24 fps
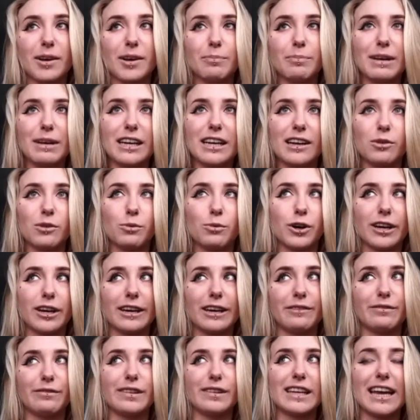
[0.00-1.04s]
I mean,
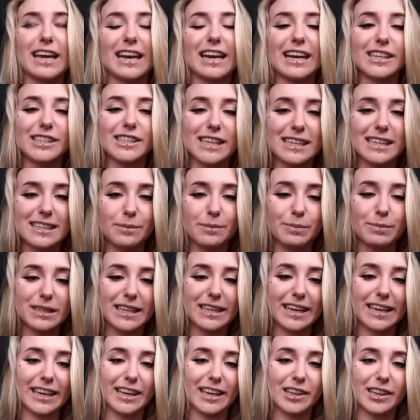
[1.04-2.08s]
working for the NHS in
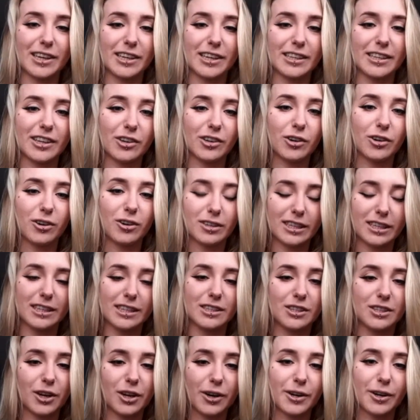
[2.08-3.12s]
particular, they're not
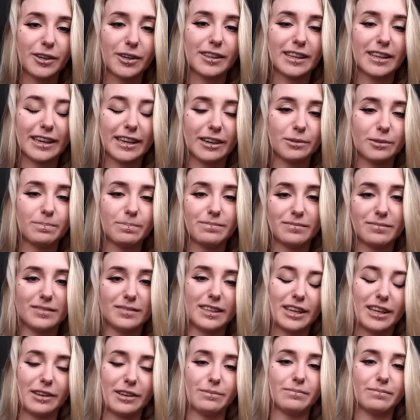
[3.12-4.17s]
going to turn their
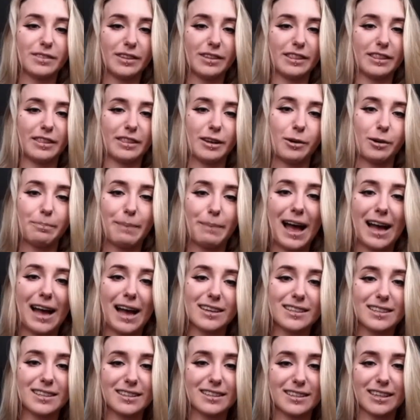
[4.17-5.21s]

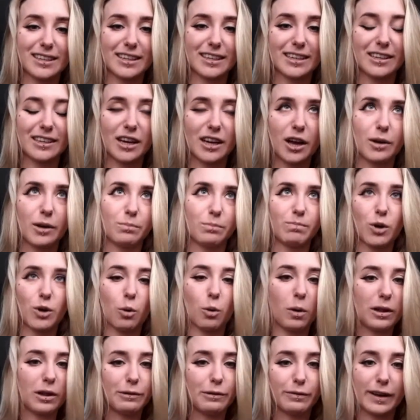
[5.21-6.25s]
backs to a
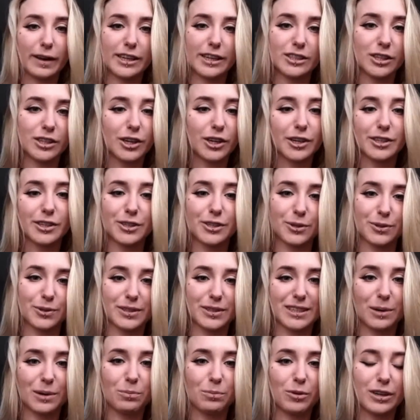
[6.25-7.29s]
qualified nurse or
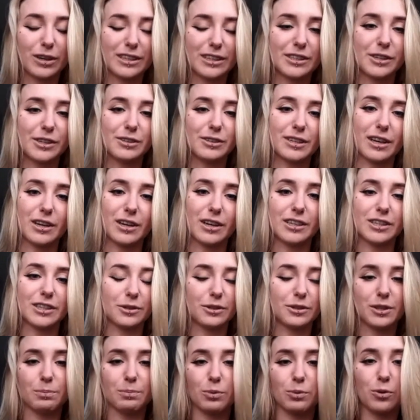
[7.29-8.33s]
someone who's going to do
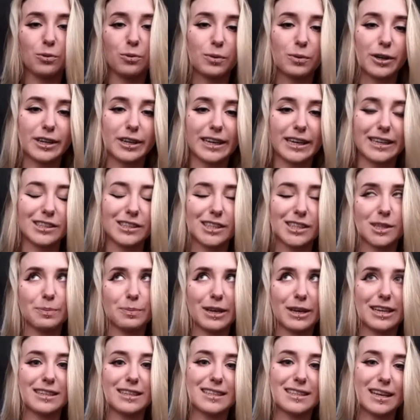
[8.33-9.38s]
support working just
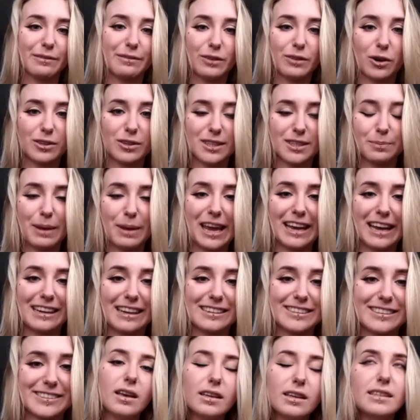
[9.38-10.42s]
because they've got some
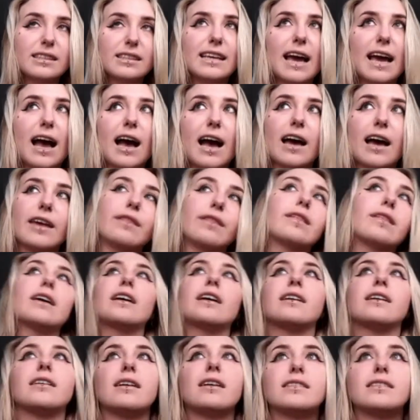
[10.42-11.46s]
ink. Yeah, I
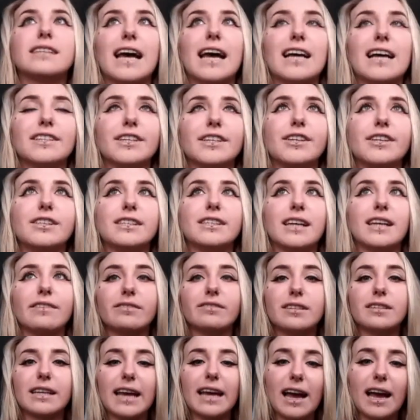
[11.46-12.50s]
think tattoos
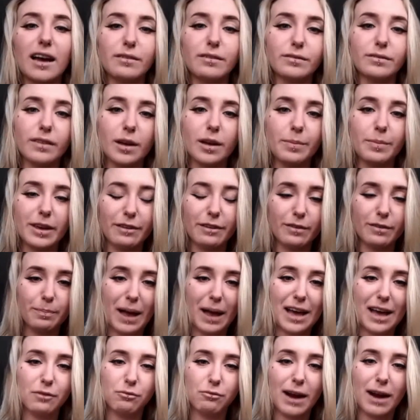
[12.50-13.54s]
definitely have a bit of a
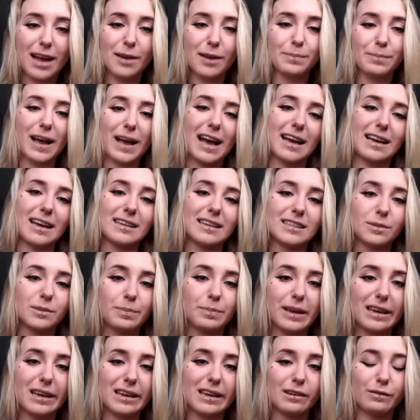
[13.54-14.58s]
bad rep as
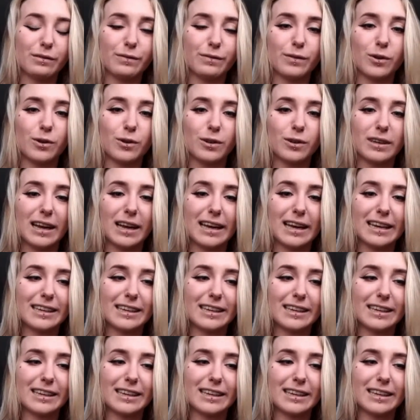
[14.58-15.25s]
being for